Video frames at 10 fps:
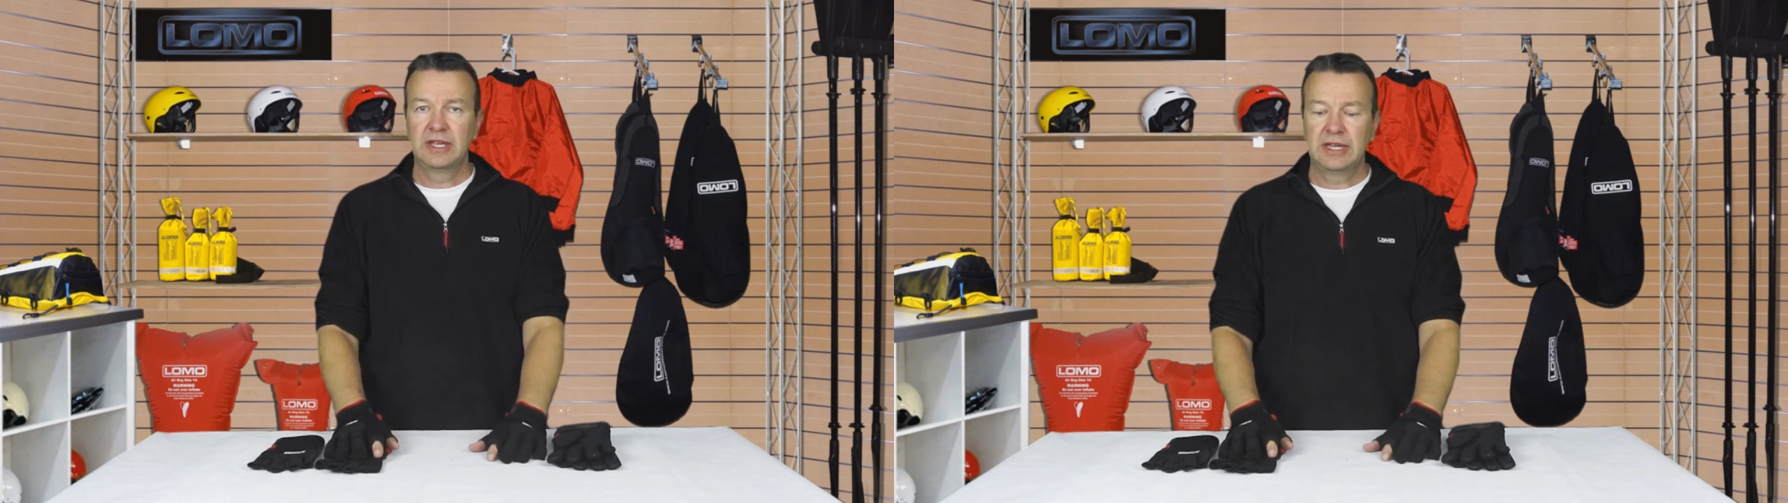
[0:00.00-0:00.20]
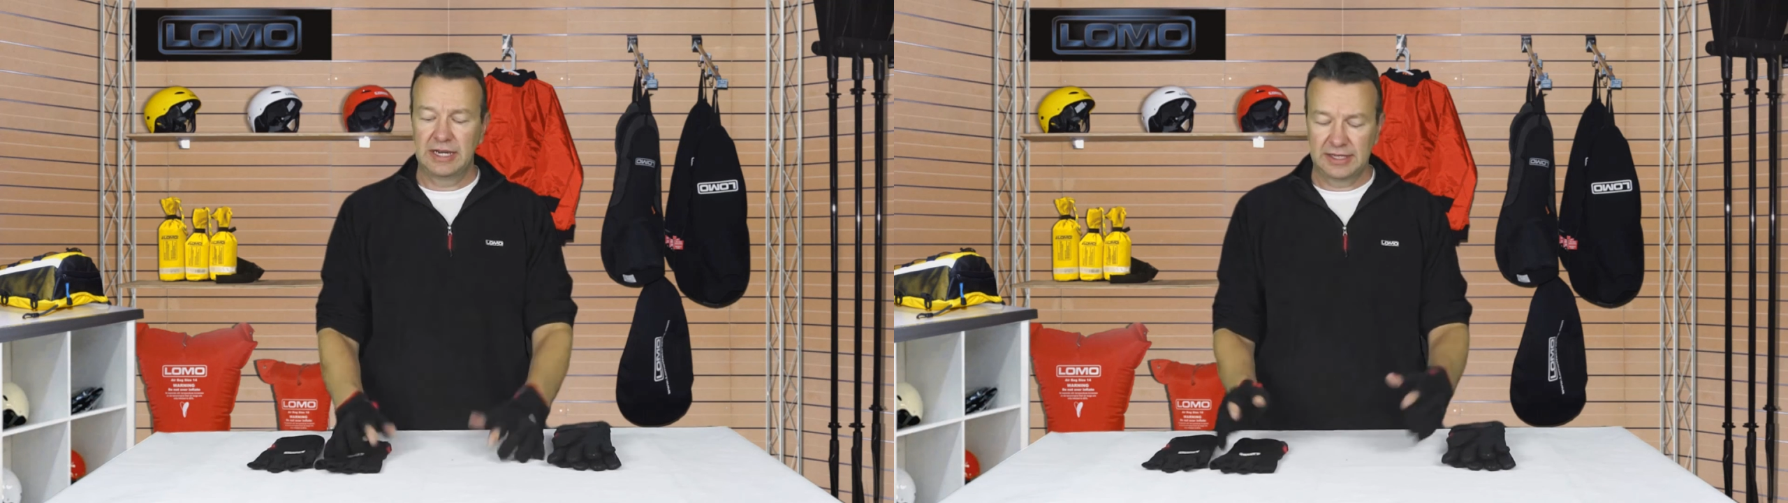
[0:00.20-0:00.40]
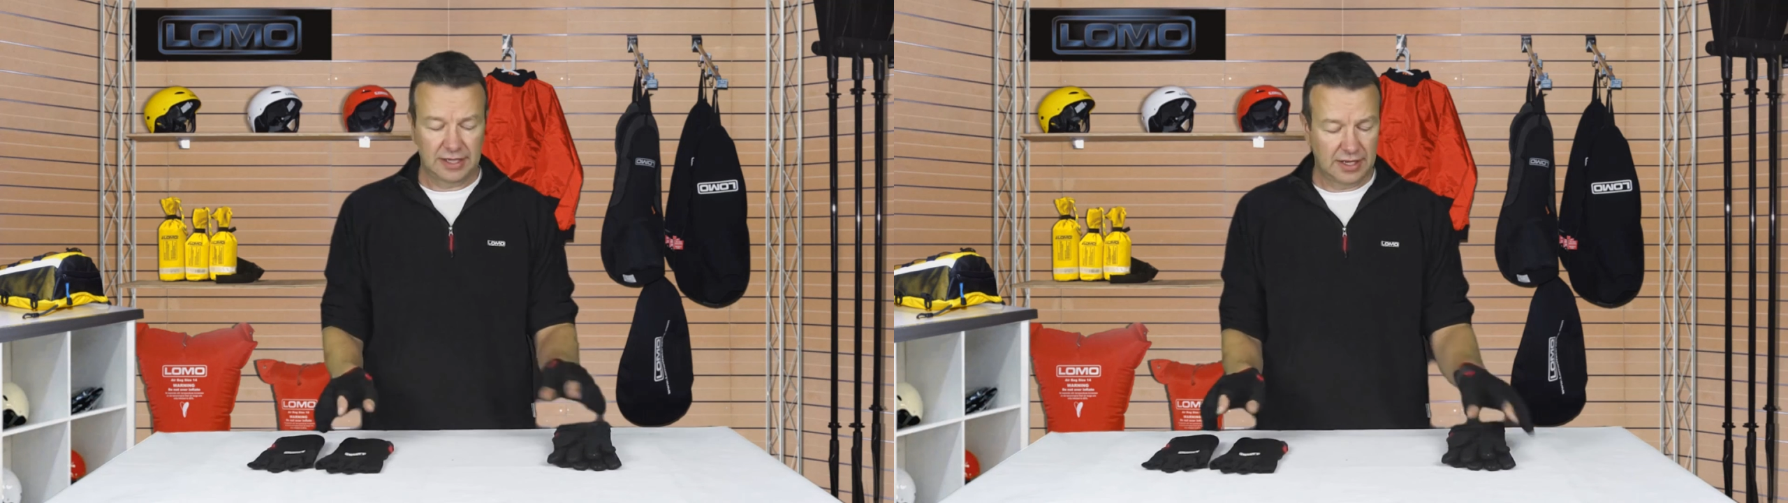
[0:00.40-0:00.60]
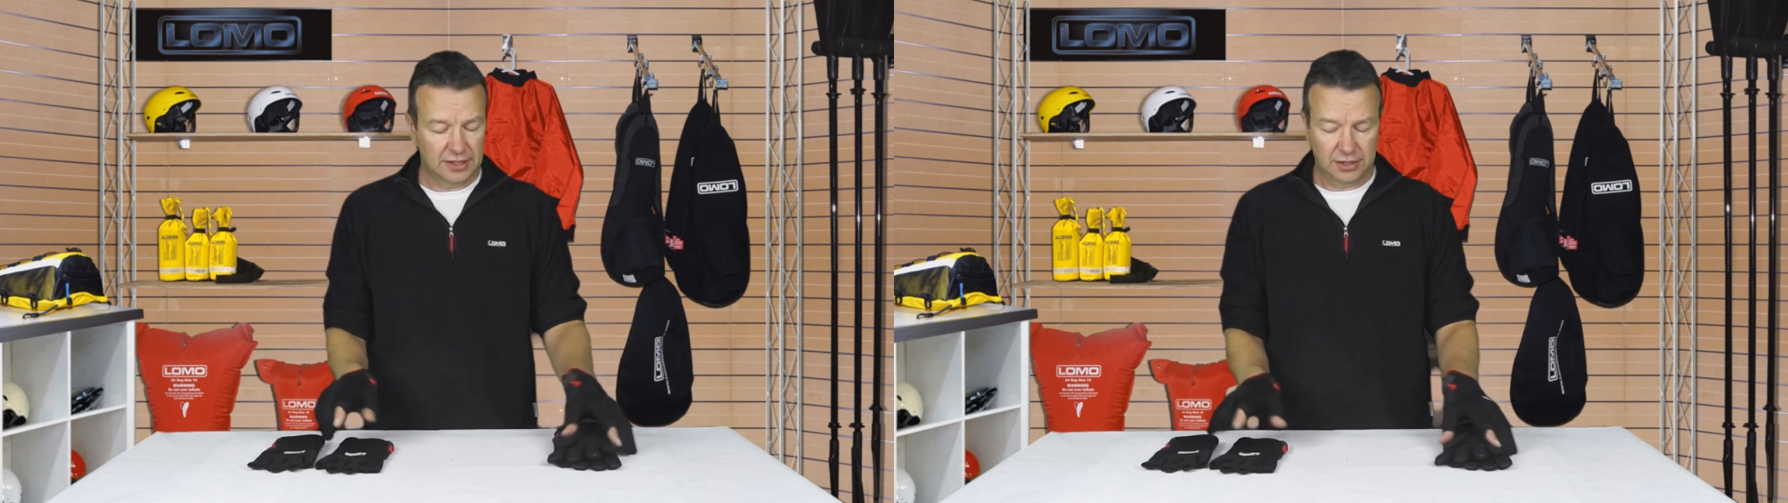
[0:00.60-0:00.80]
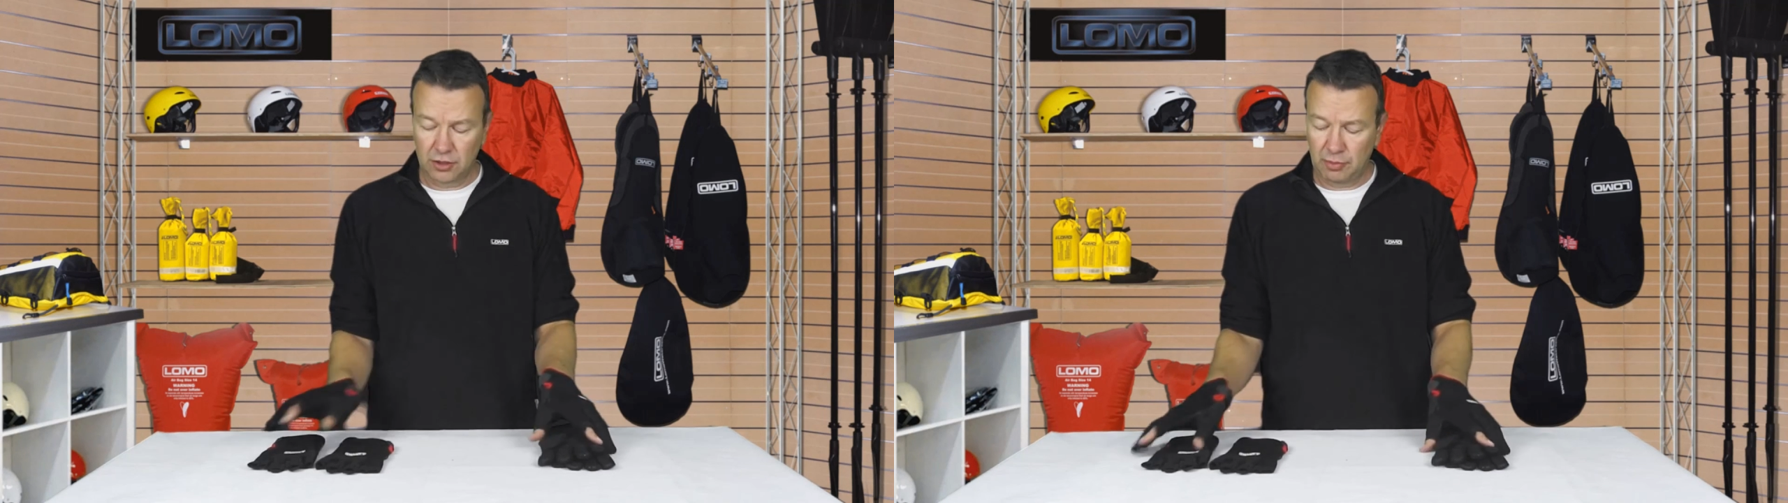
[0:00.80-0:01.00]
And that's it,
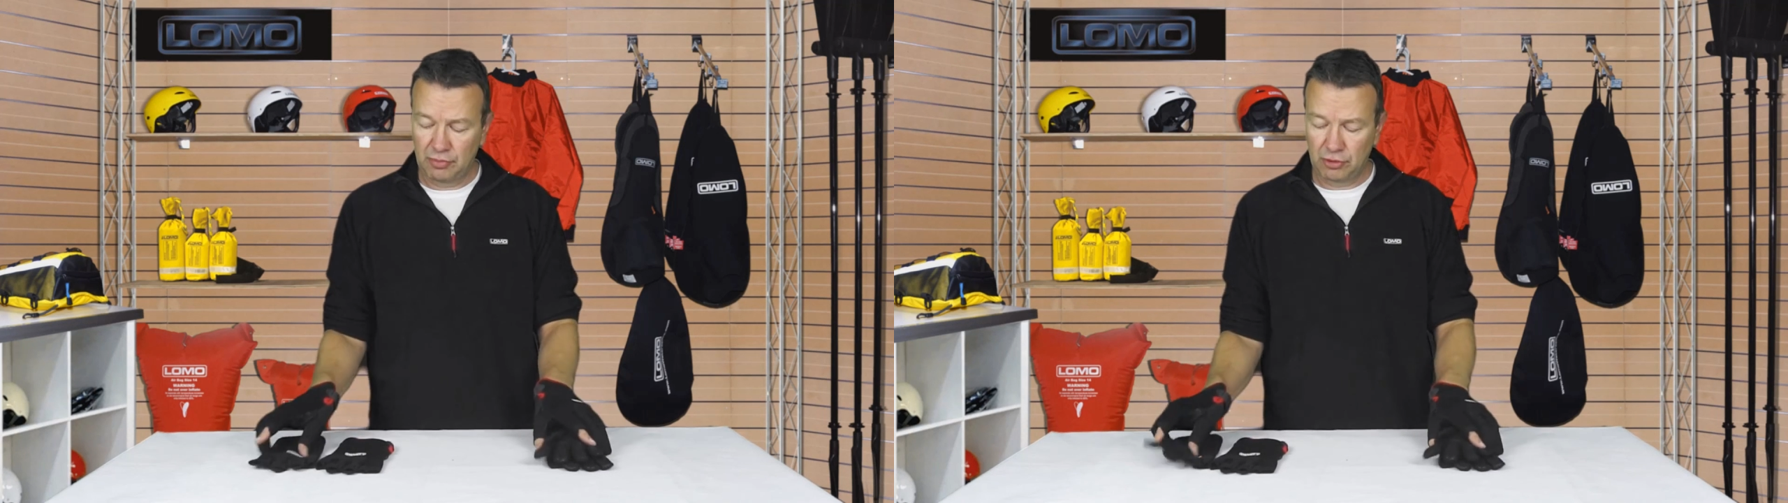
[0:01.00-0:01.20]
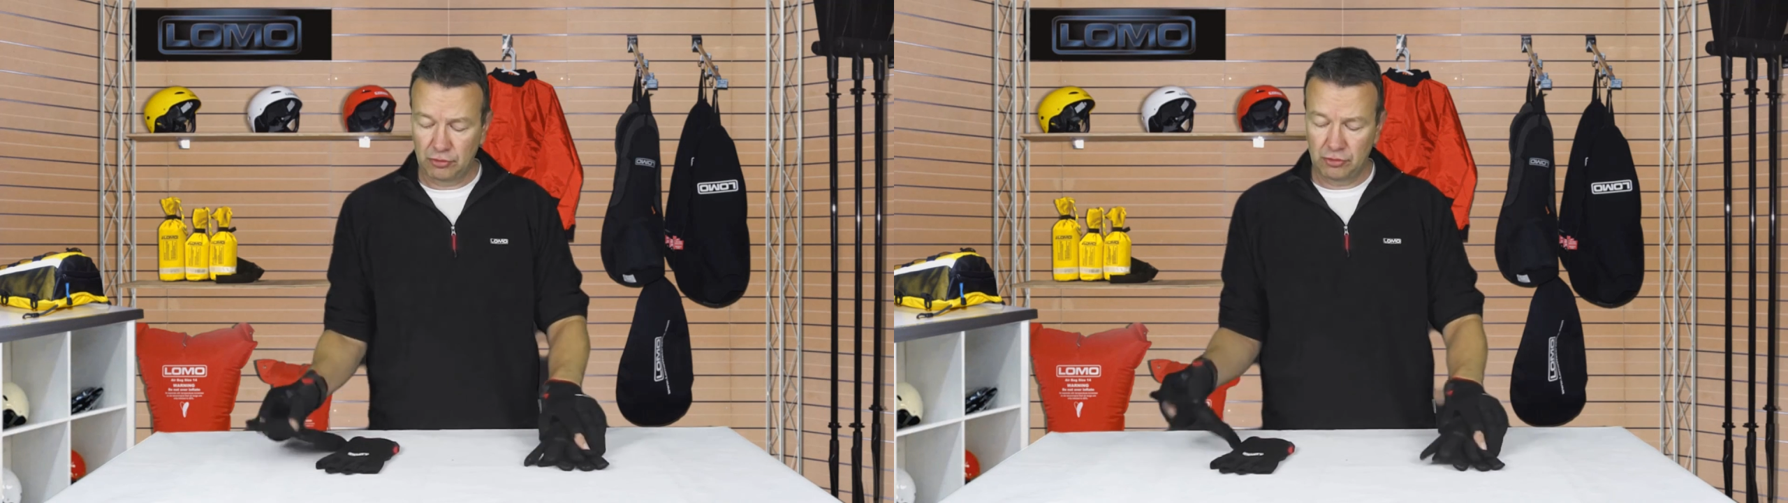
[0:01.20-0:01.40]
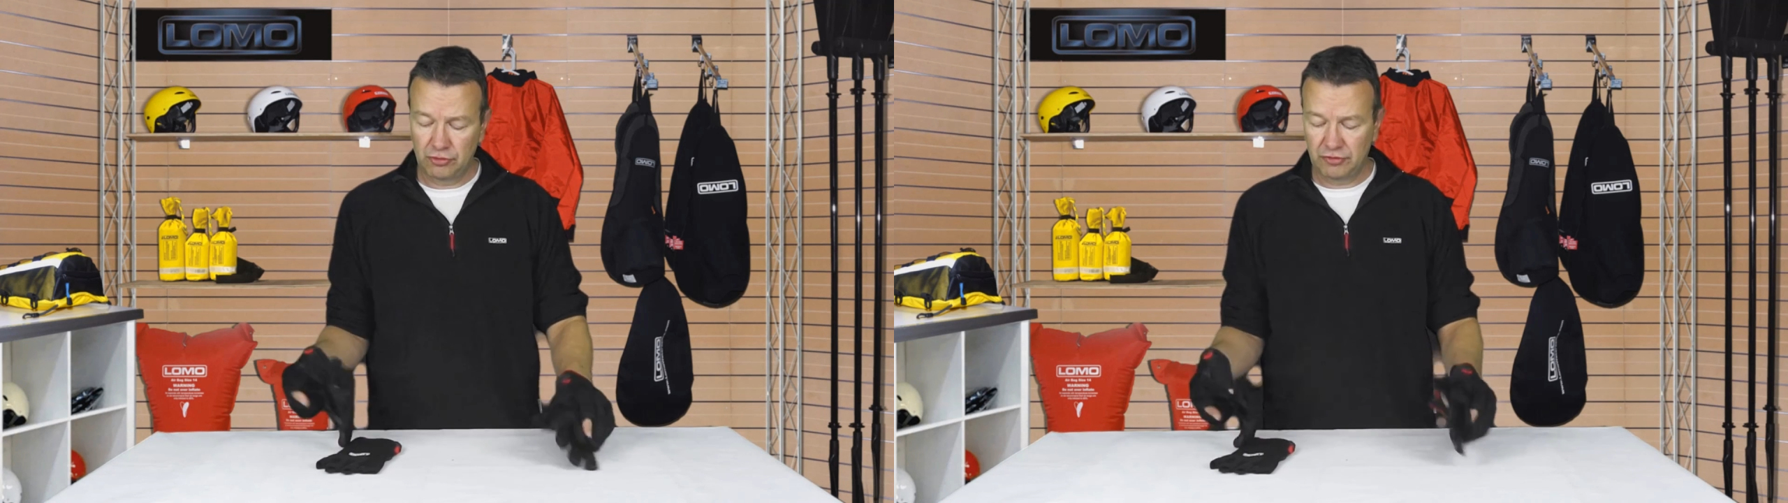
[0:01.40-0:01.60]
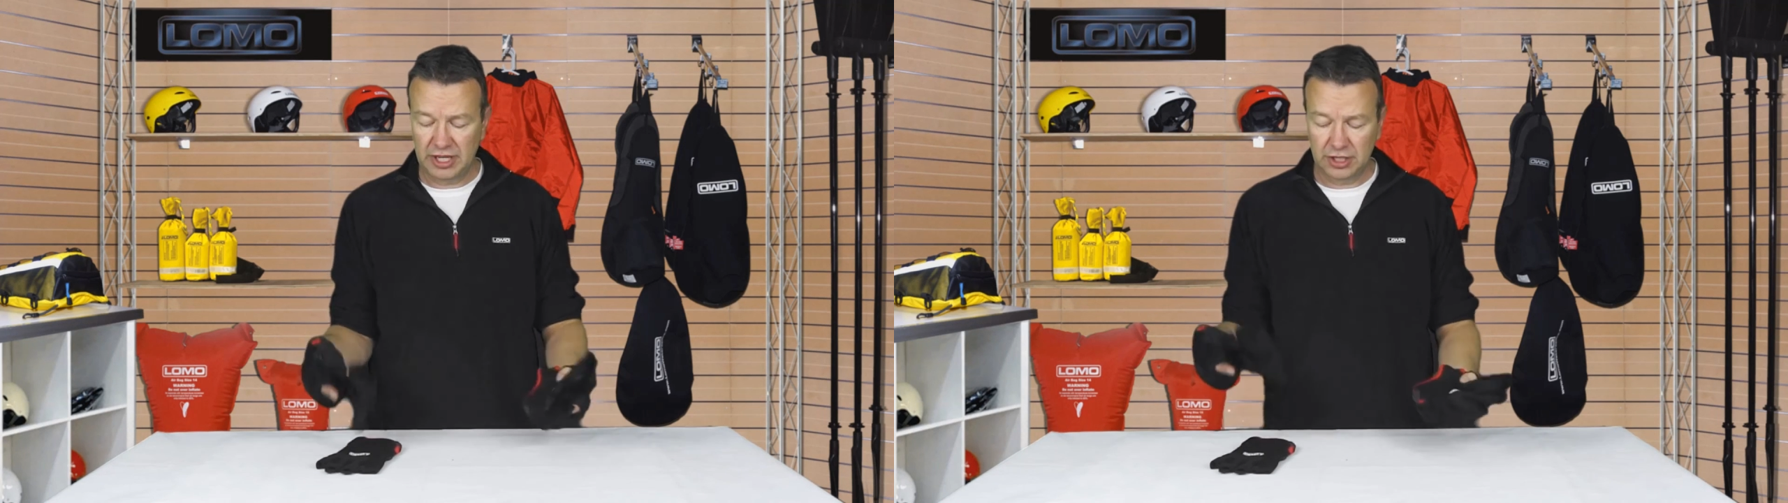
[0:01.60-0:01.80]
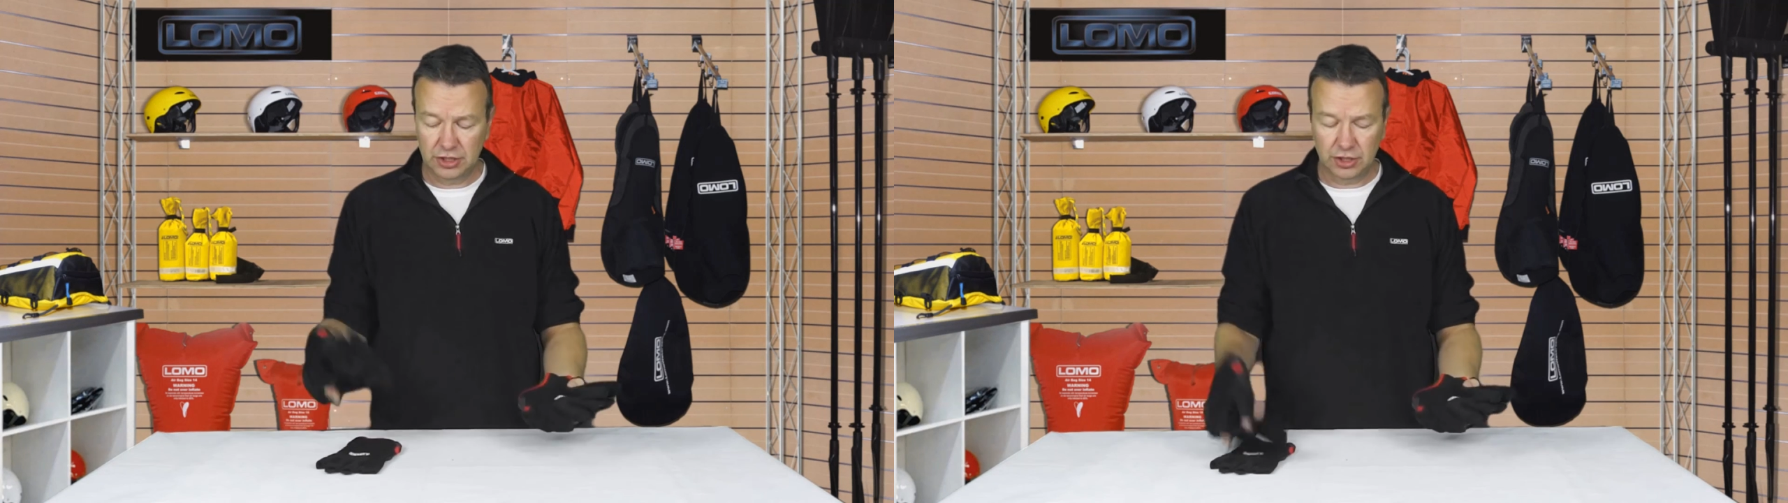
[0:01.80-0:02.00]
that's our Pro
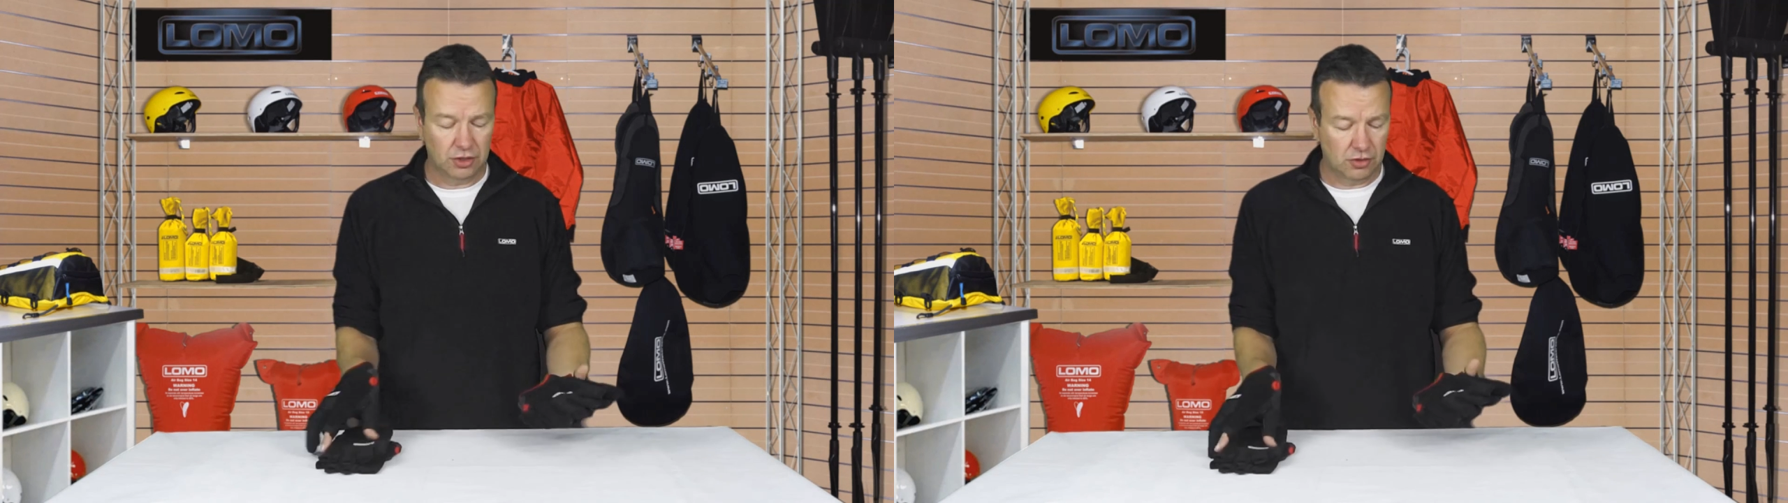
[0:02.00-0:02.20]
range